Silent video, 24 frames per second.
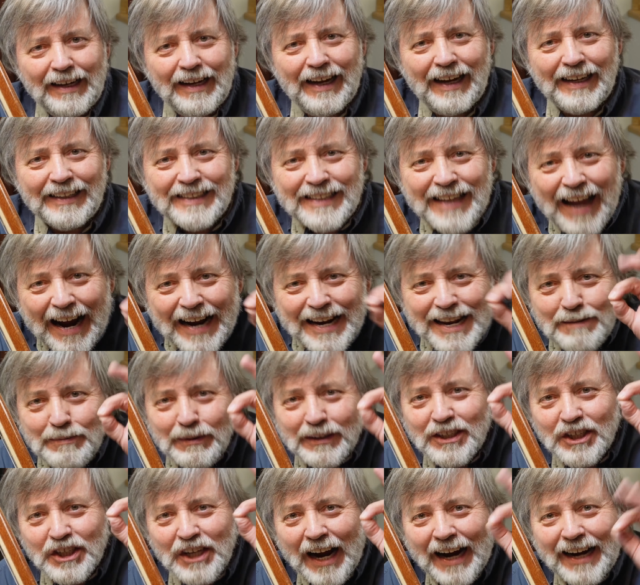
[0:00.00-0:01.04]
a tiny
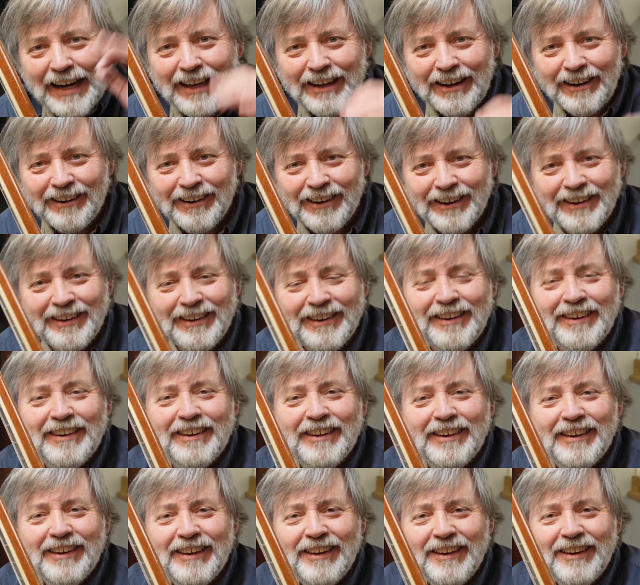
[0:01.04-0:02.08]
bit shinier.
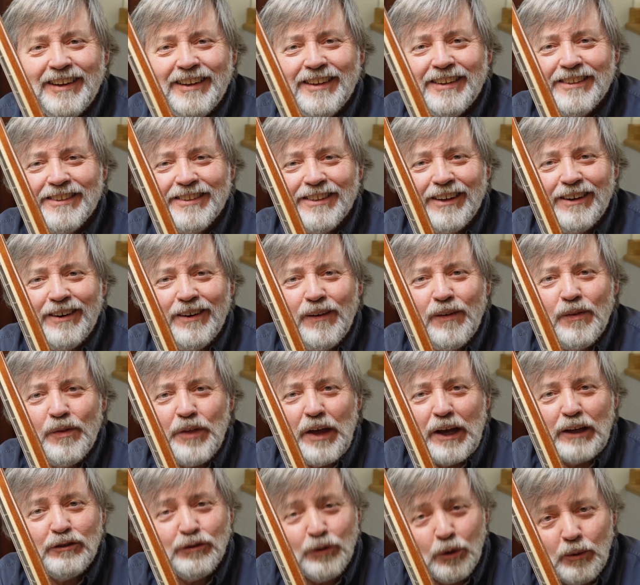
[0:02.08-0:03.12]
So
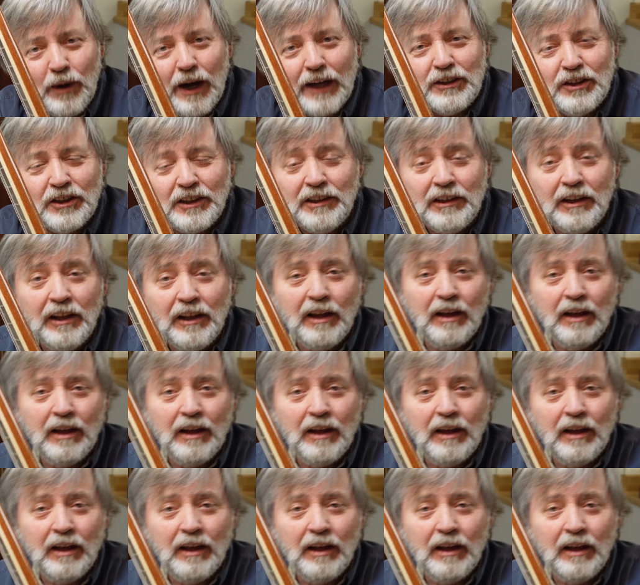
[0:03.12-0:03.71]
thanks for watching.